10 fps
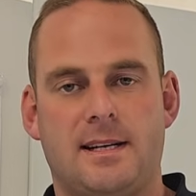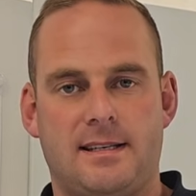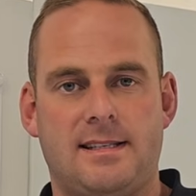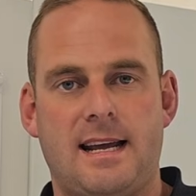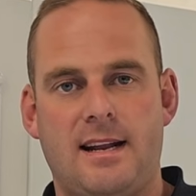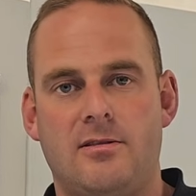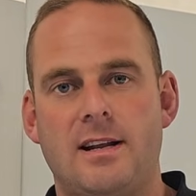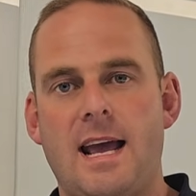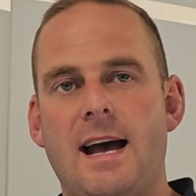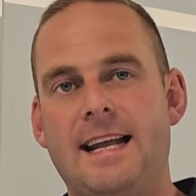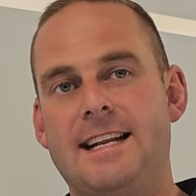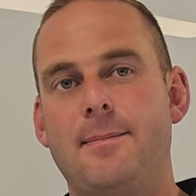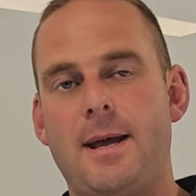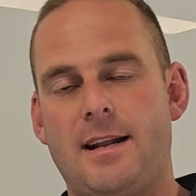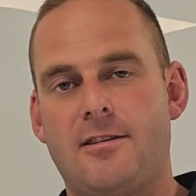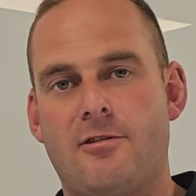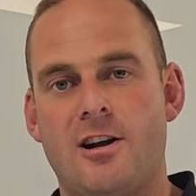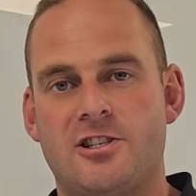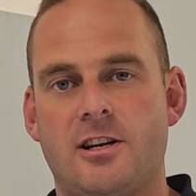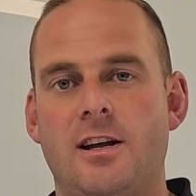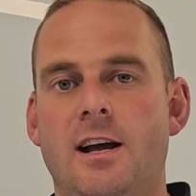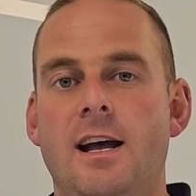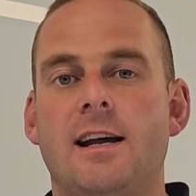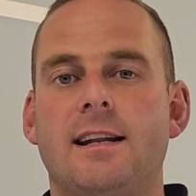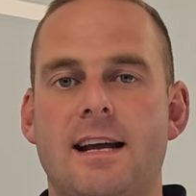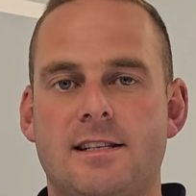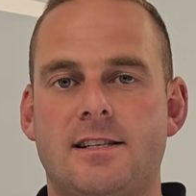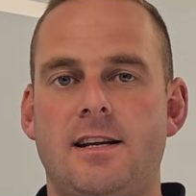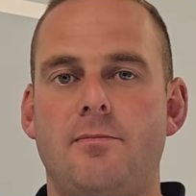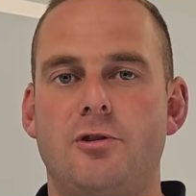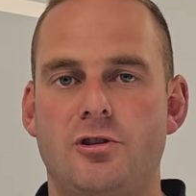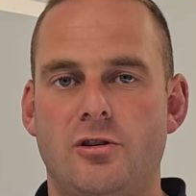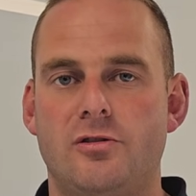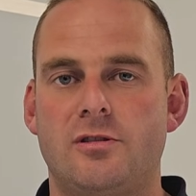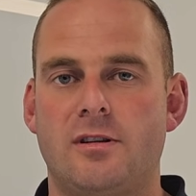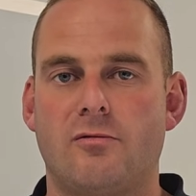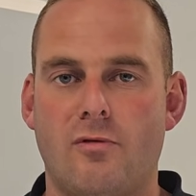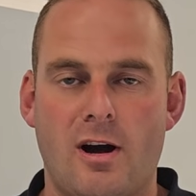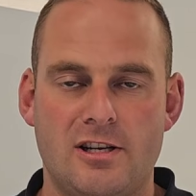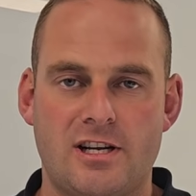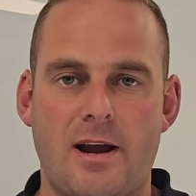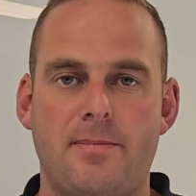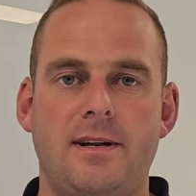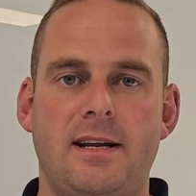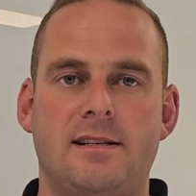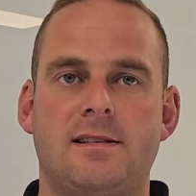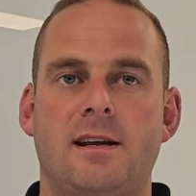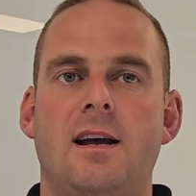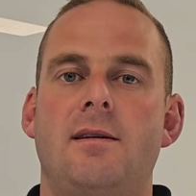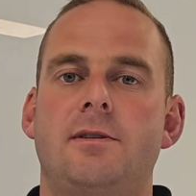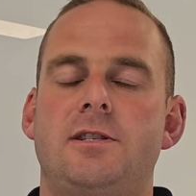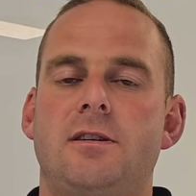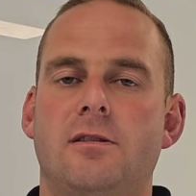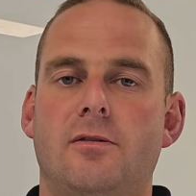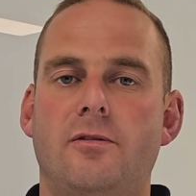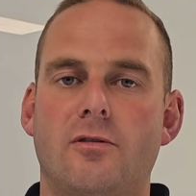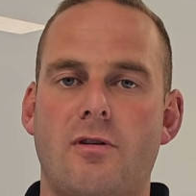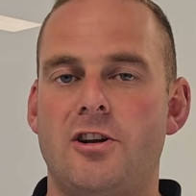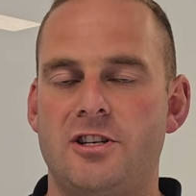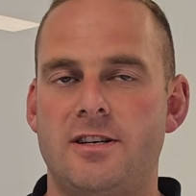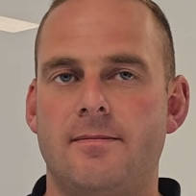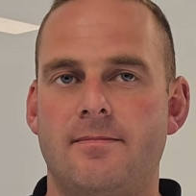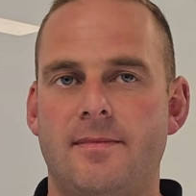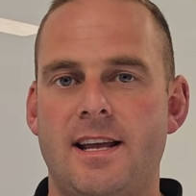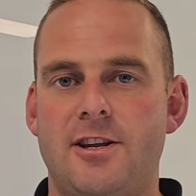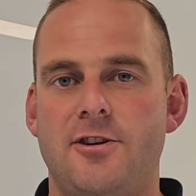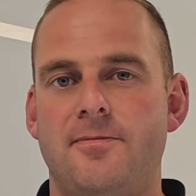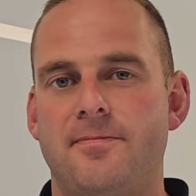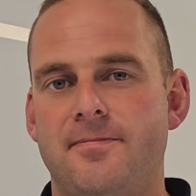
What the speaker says: understand on how an impact crusher can actually produce the right shape index material for a roading chip. Thank you.